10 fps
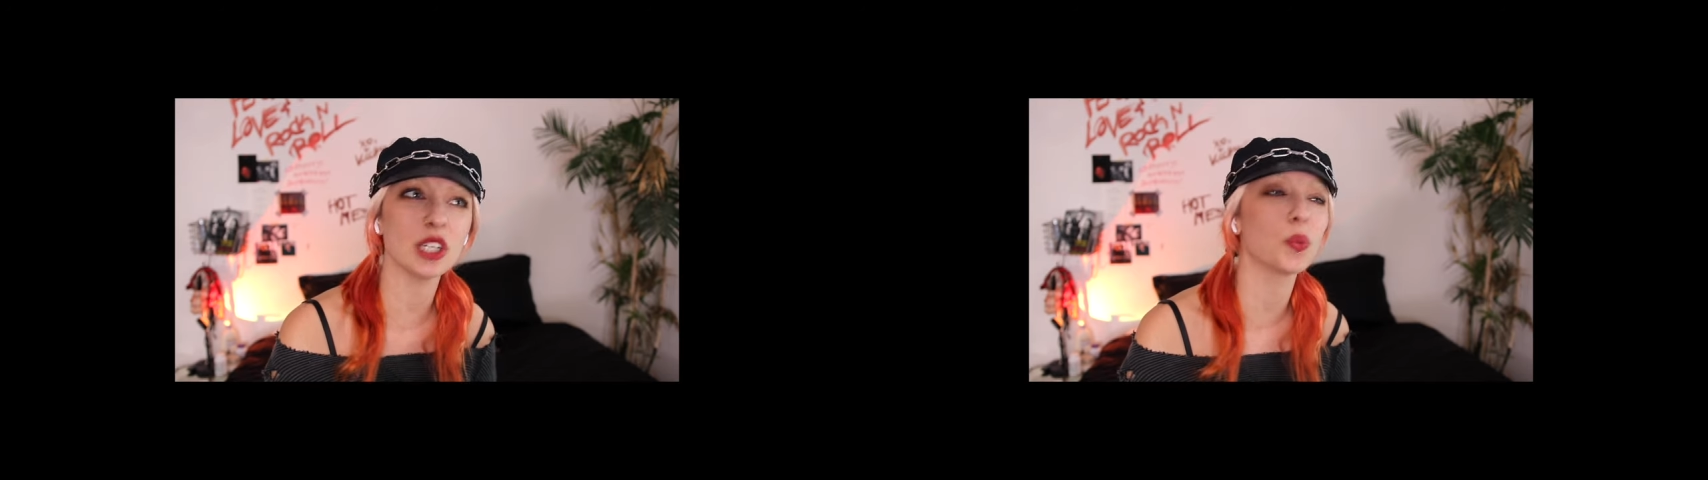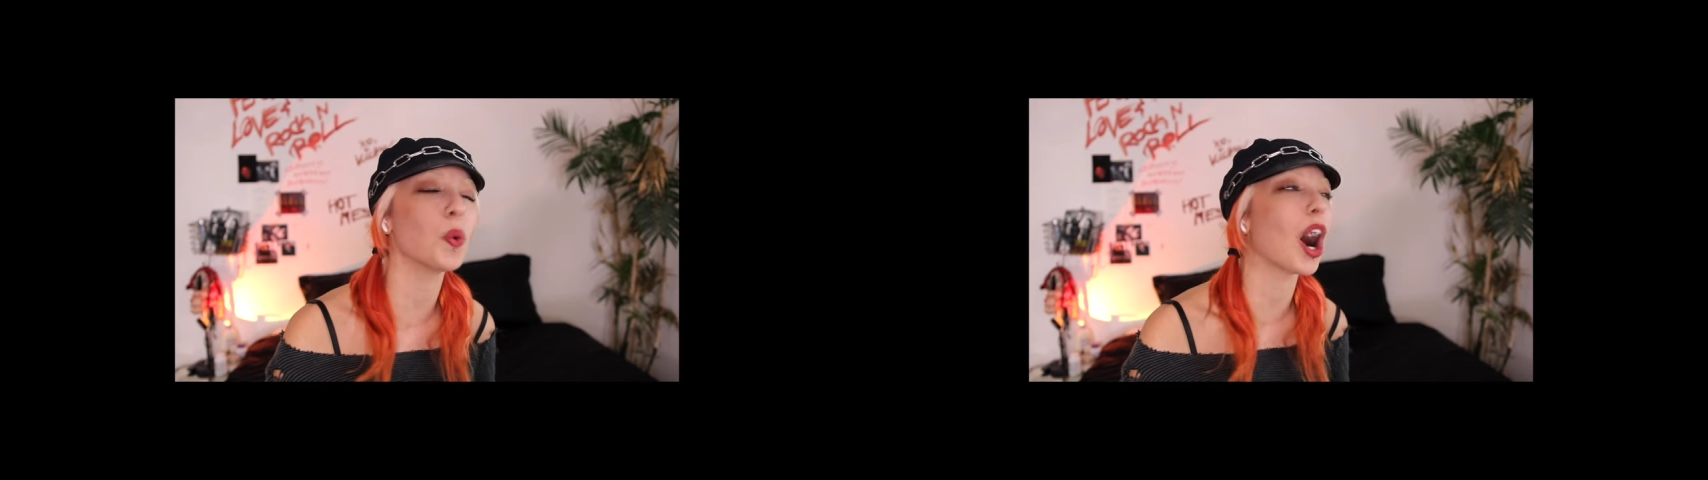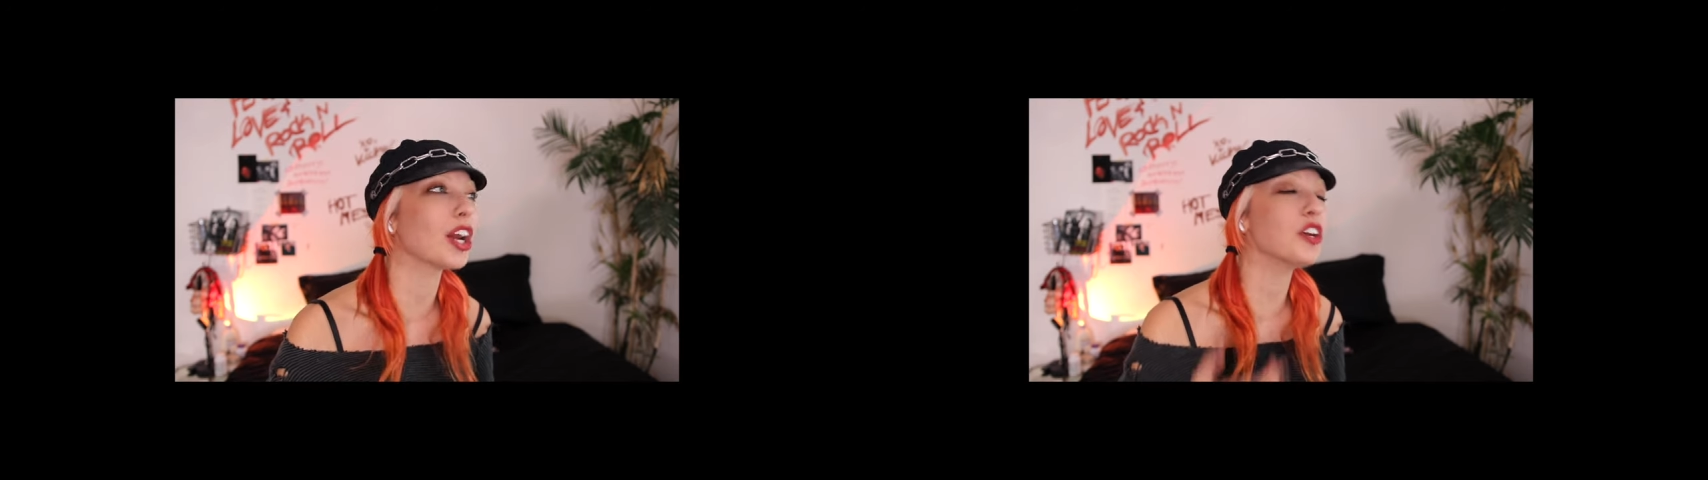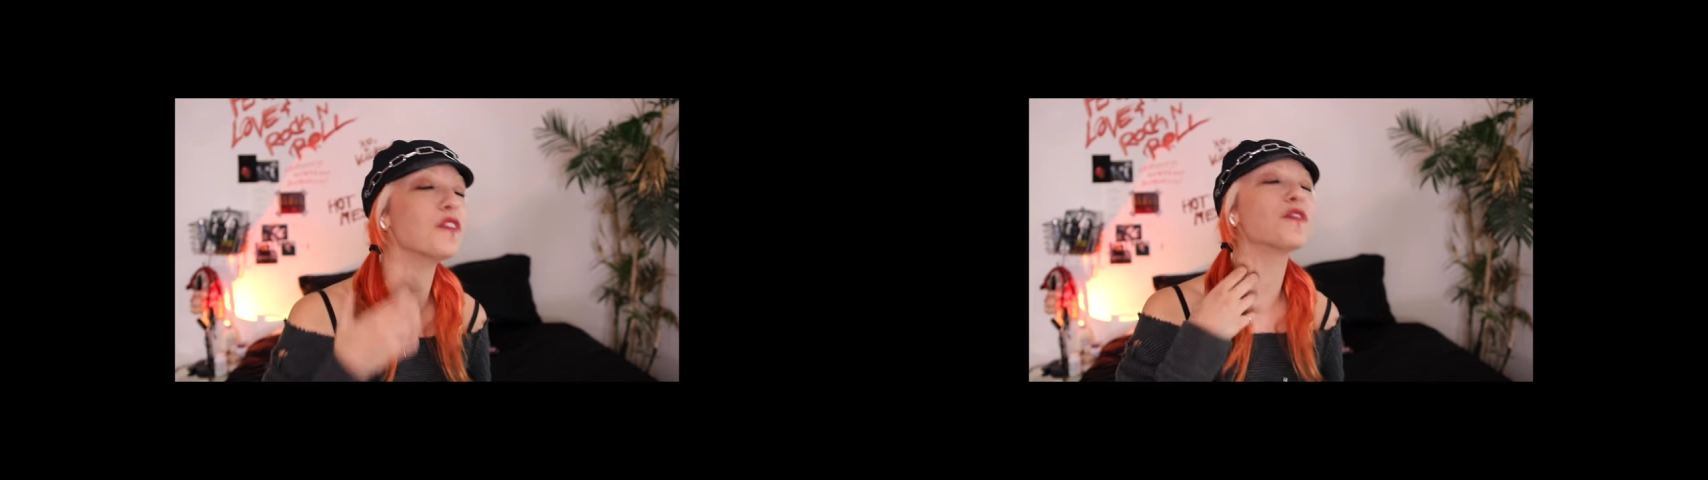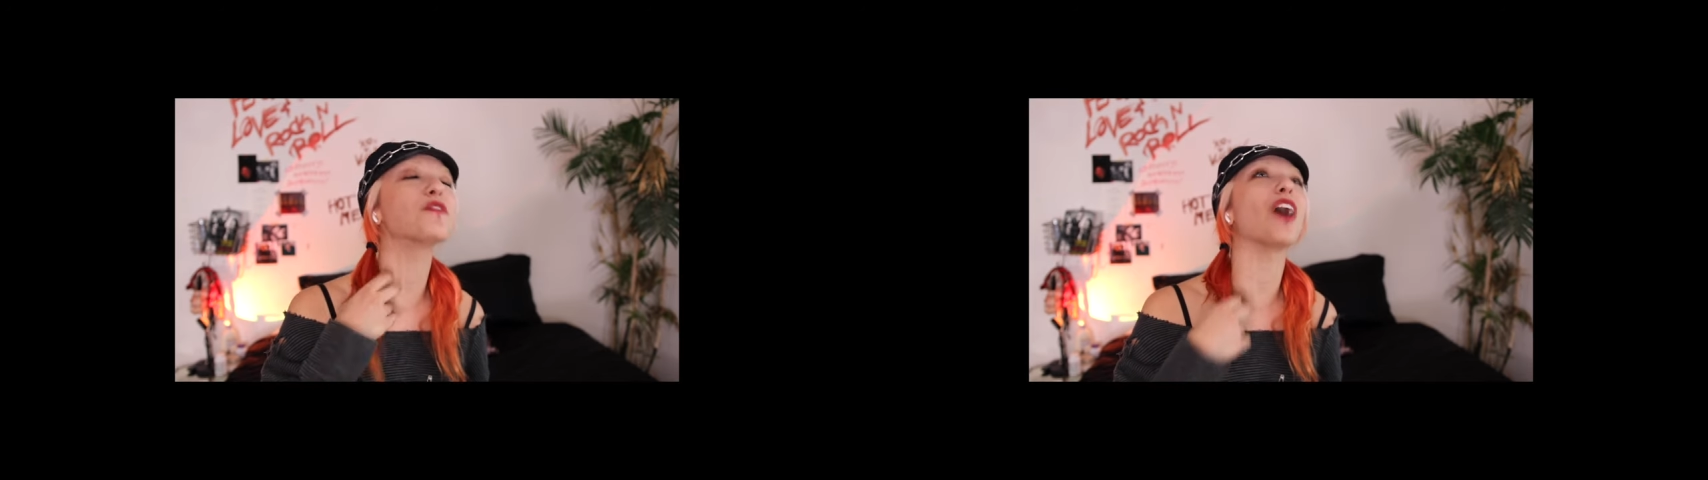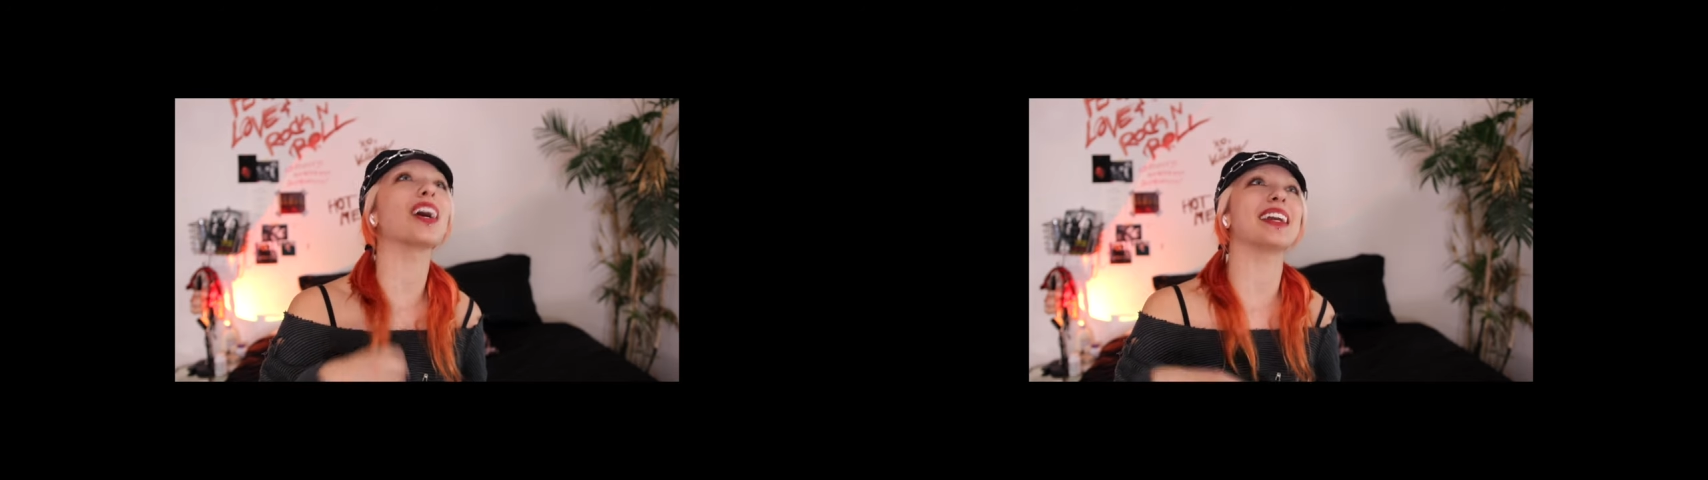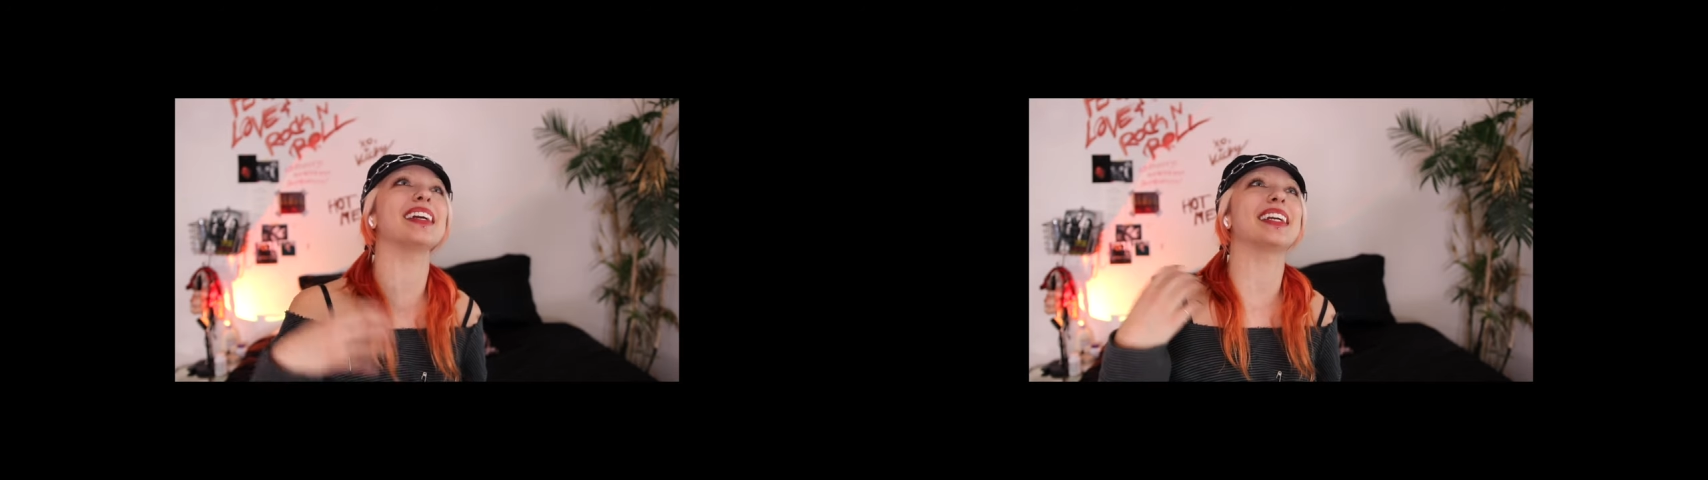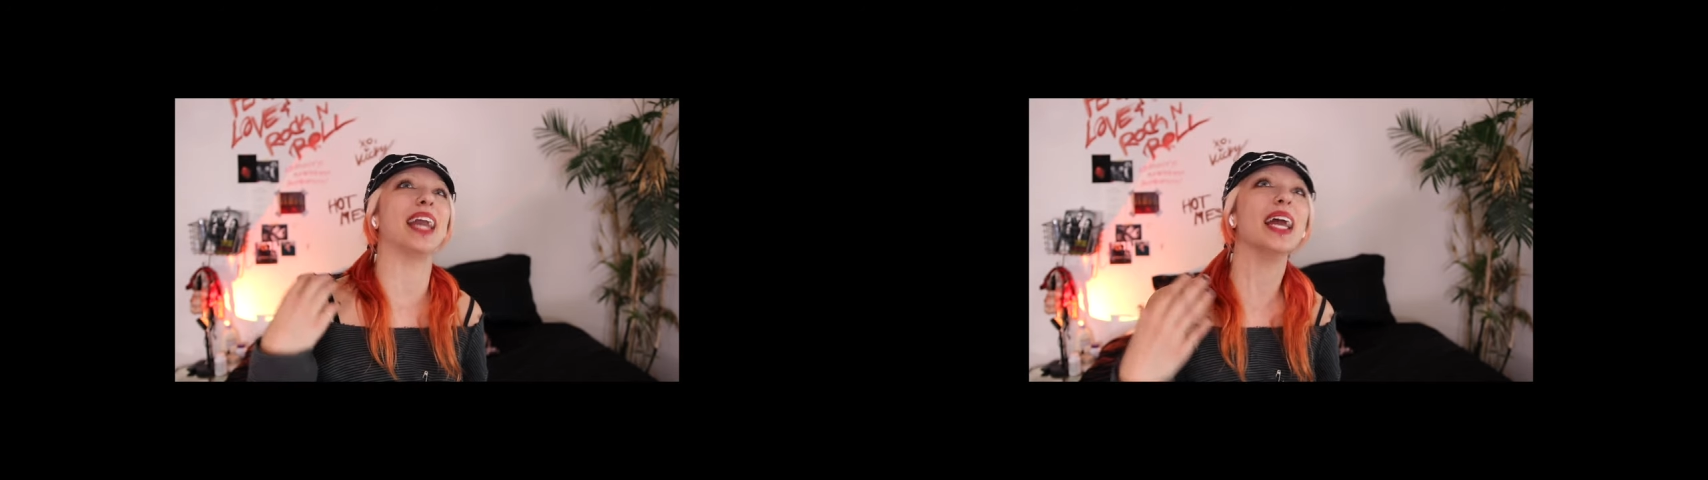Are you
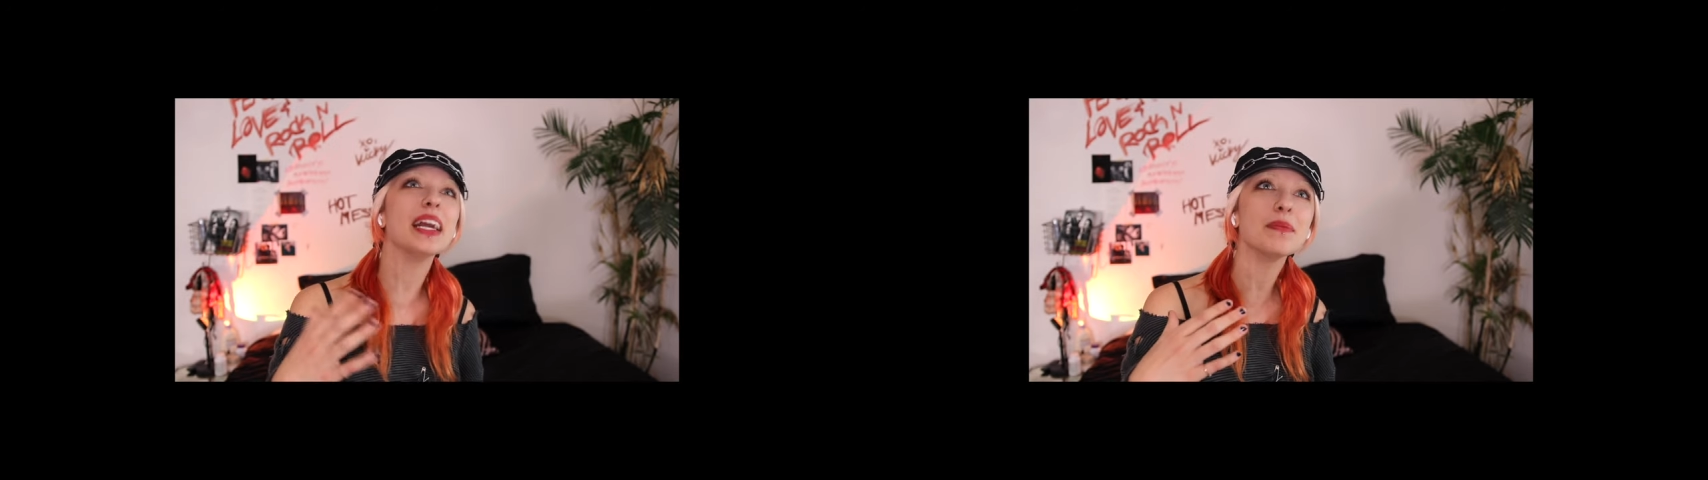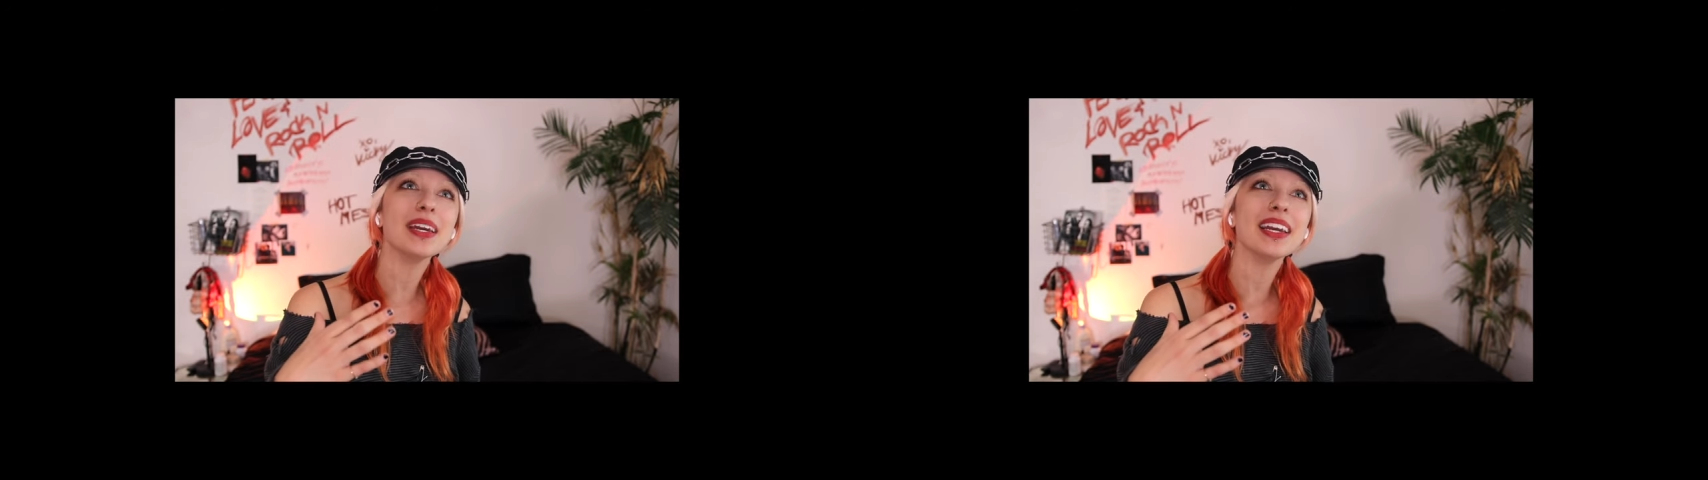fucking kidding me?